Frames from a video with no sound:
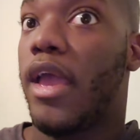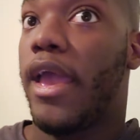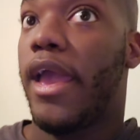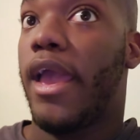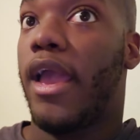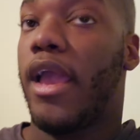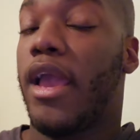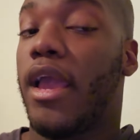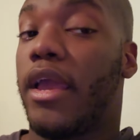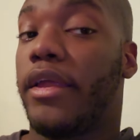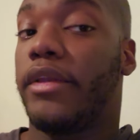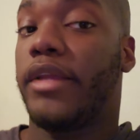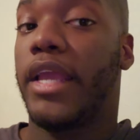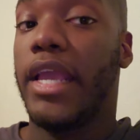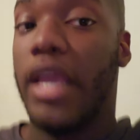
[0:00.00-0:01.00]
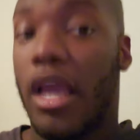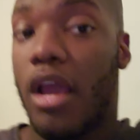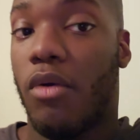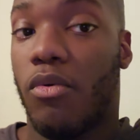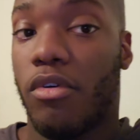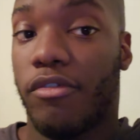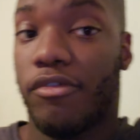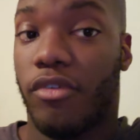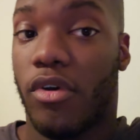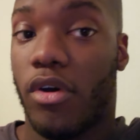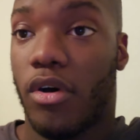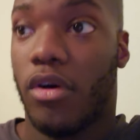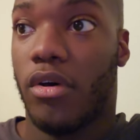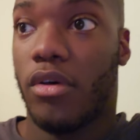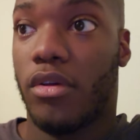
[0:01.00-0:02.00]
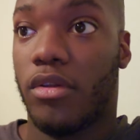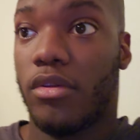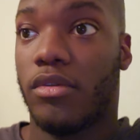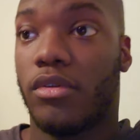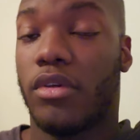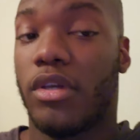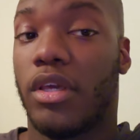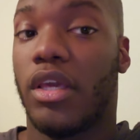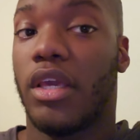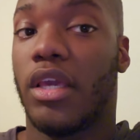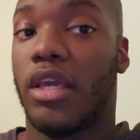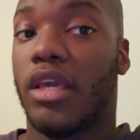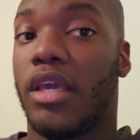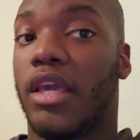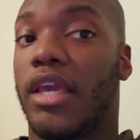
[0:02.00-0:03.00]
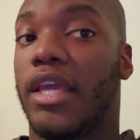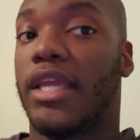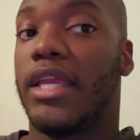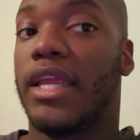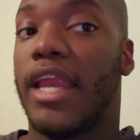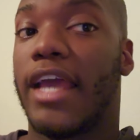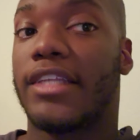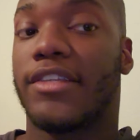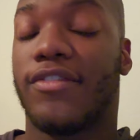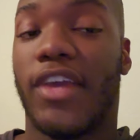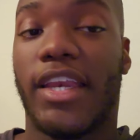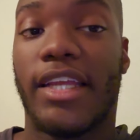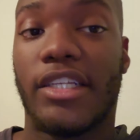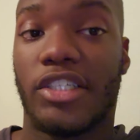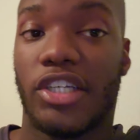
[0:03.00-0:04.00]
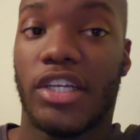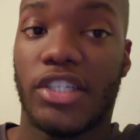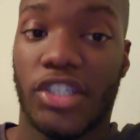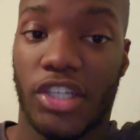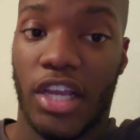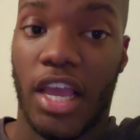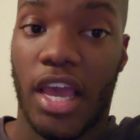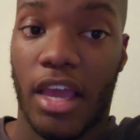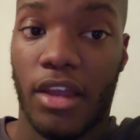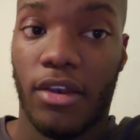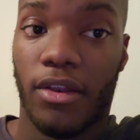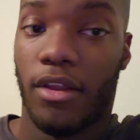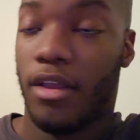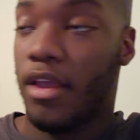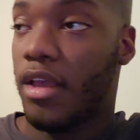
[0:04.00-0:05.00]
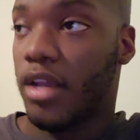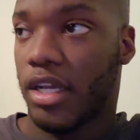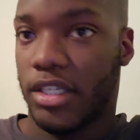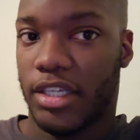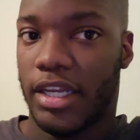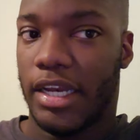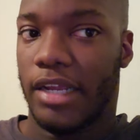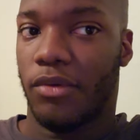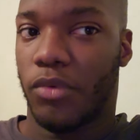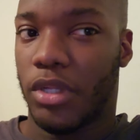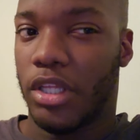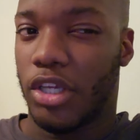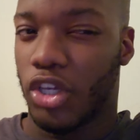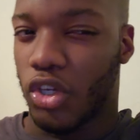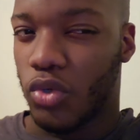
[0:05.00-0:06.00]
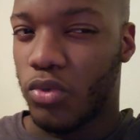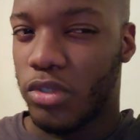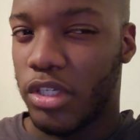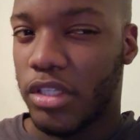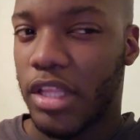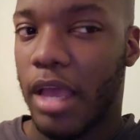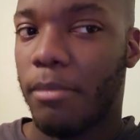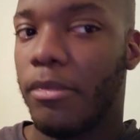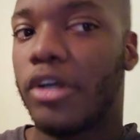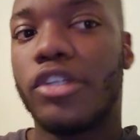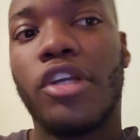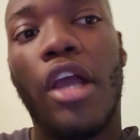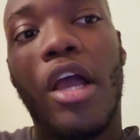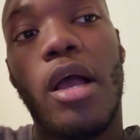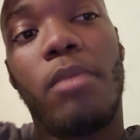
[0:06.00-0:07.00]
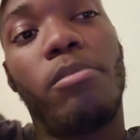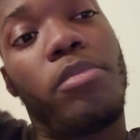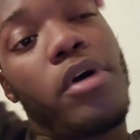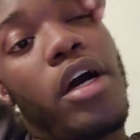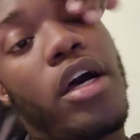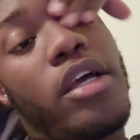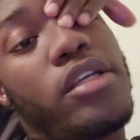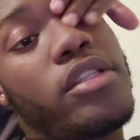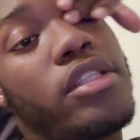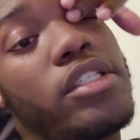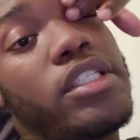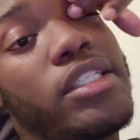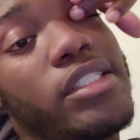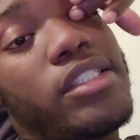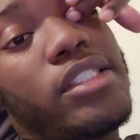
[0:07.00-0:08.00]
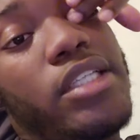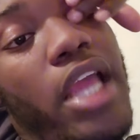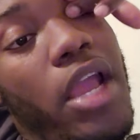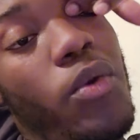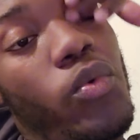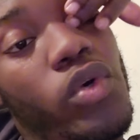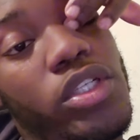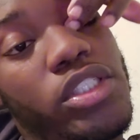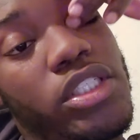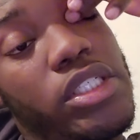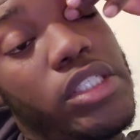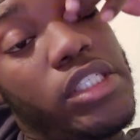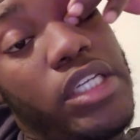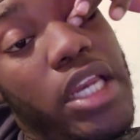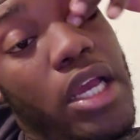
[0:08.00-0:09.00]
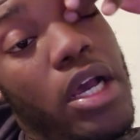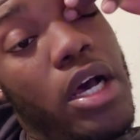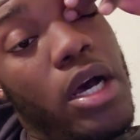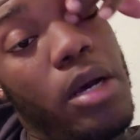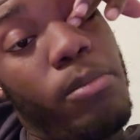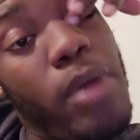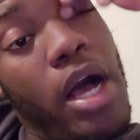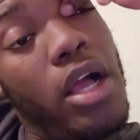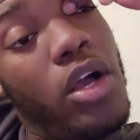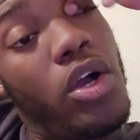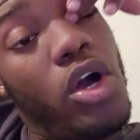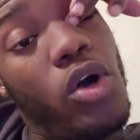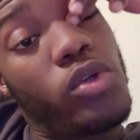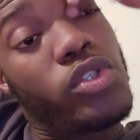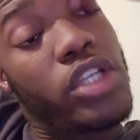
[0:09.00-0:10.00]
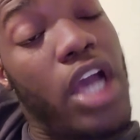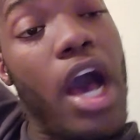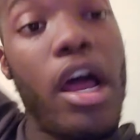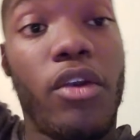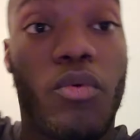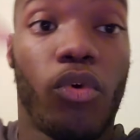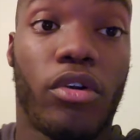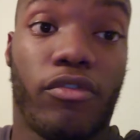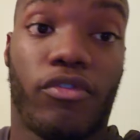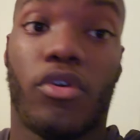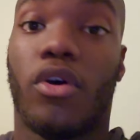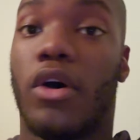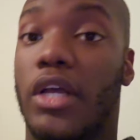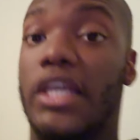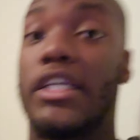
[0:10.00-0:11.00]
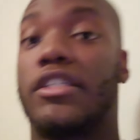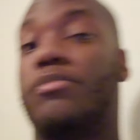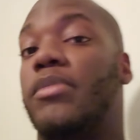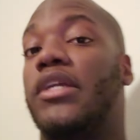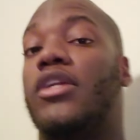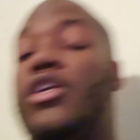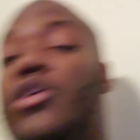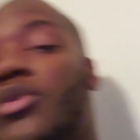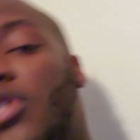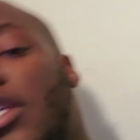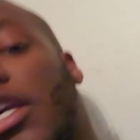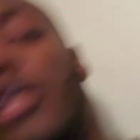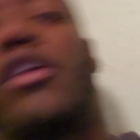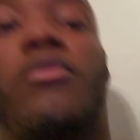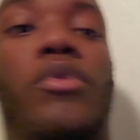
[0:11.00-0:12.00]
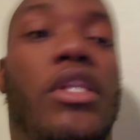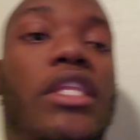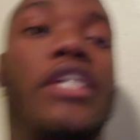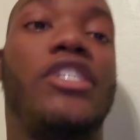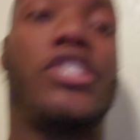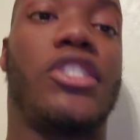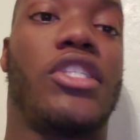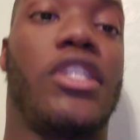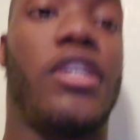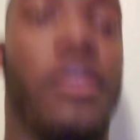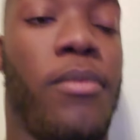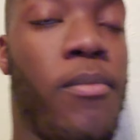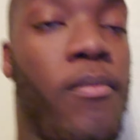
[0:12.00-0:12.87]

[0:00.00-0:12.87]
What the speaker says: and he had One for All, he didn't activate it just yet because he didn't really use it that much. But since day one, since Bakugo's gotten One for All, he's been using it religiously,